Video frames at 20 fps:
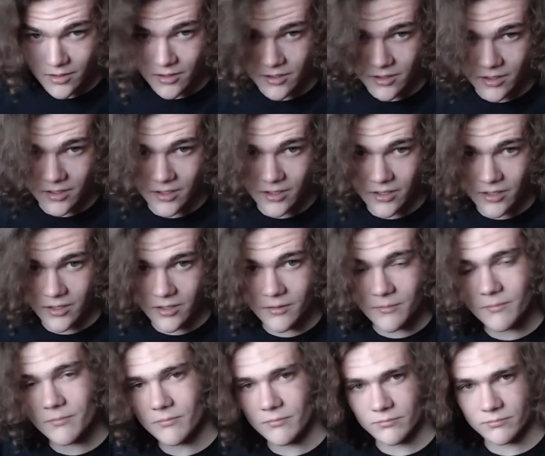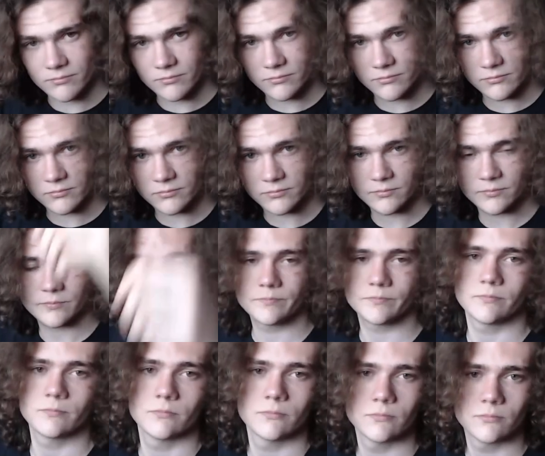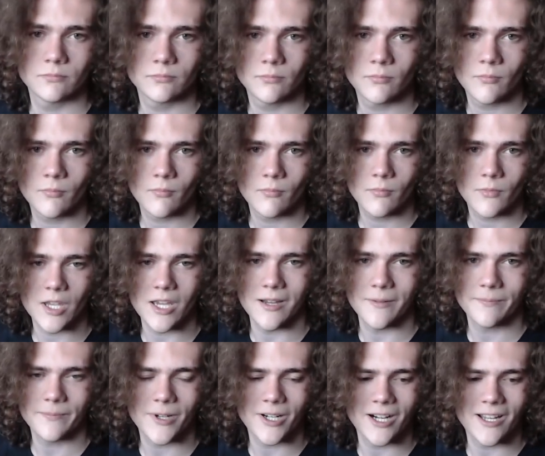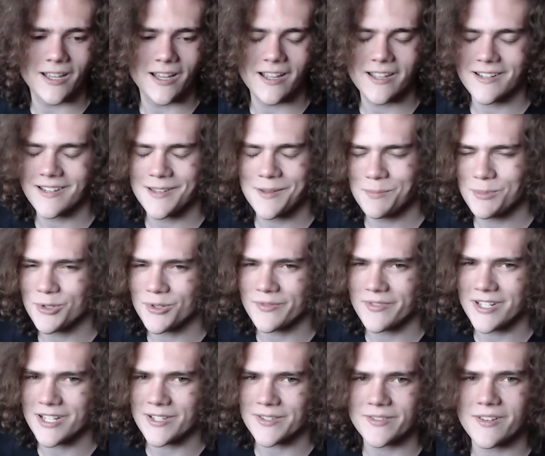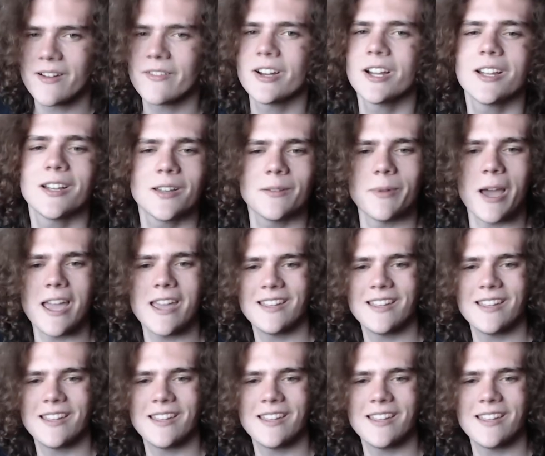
Um, yeah, alright. I'm gonna keep doing videos forever. Goodbye.